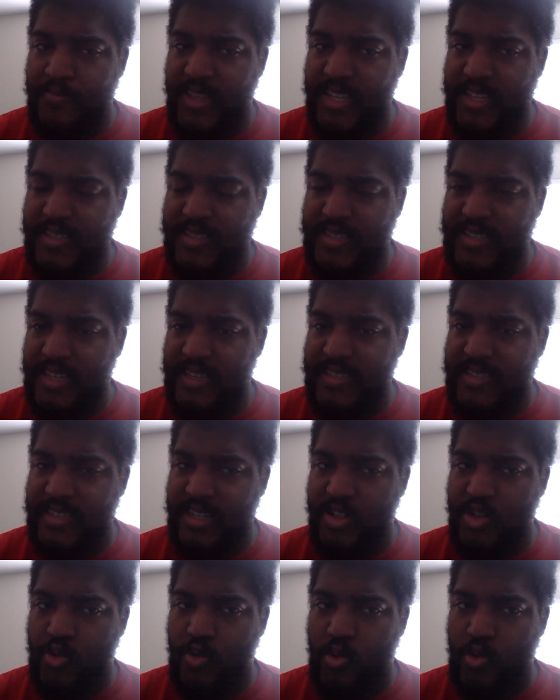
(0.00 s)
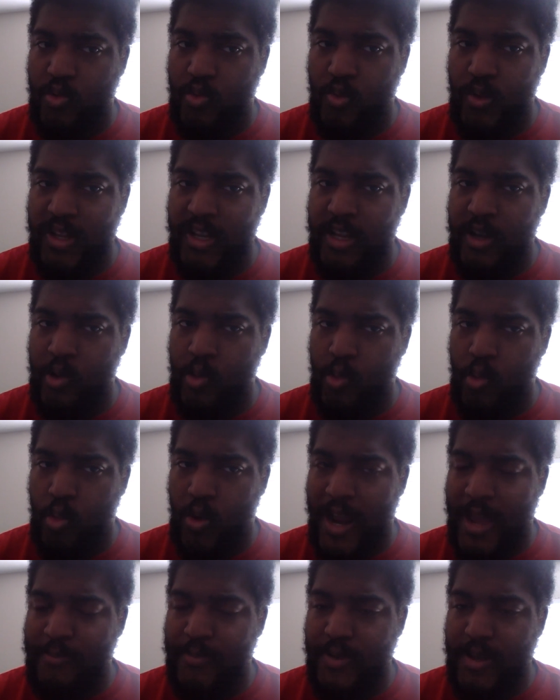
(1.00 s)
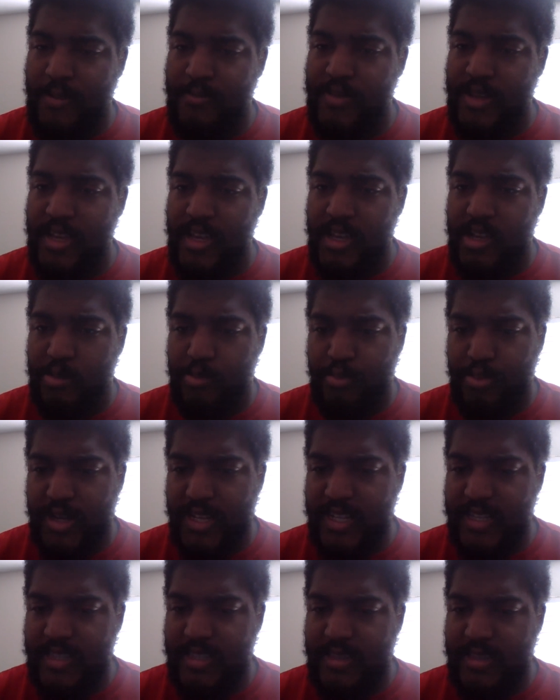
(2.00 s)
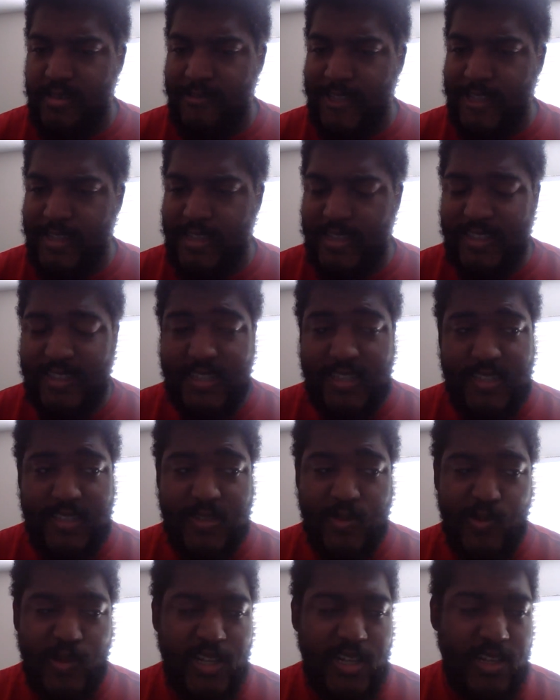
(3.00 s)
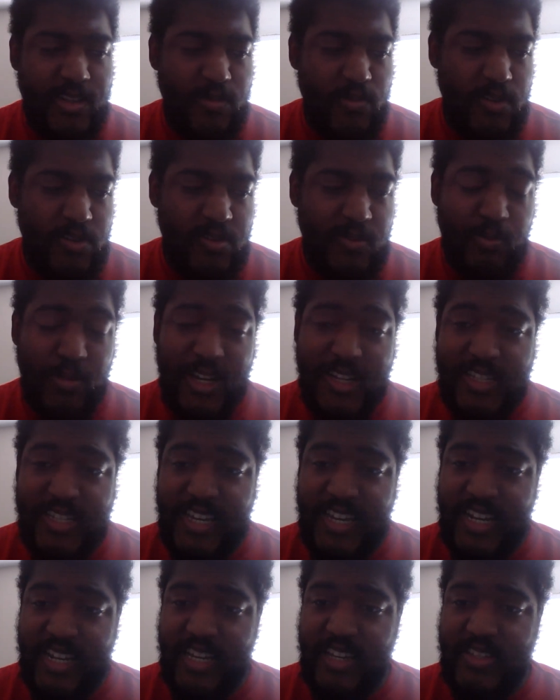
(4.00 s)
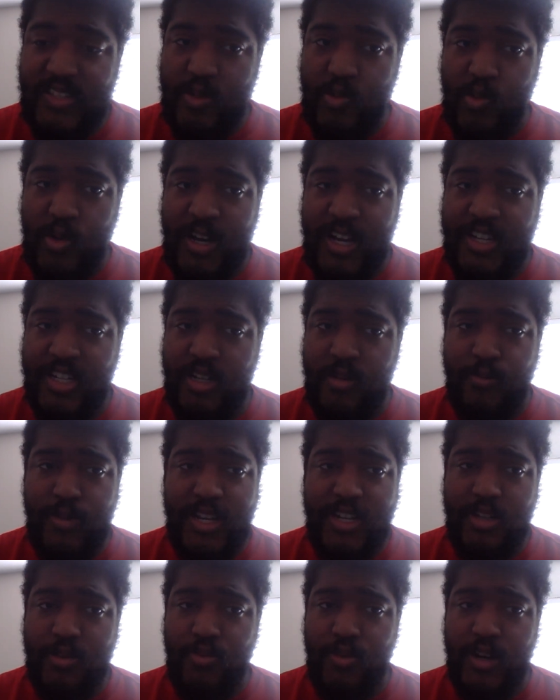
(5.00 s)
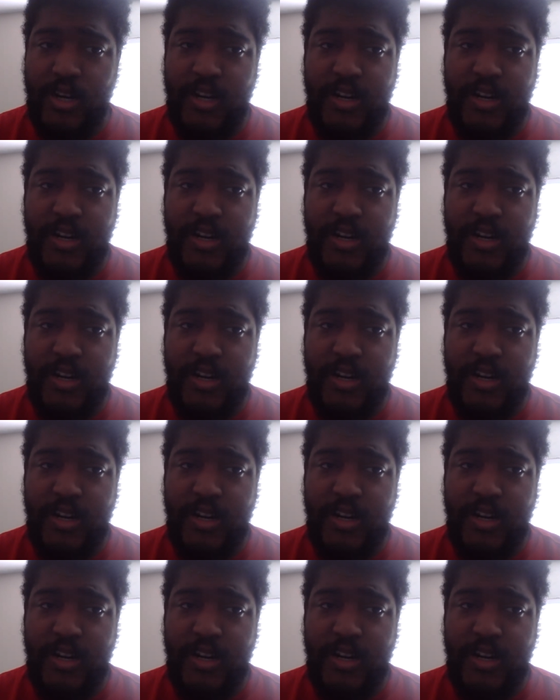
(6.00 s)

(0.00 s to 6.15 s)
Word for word: 6 Central window wrap up. But this one, this Montana Eastern Washington matchup right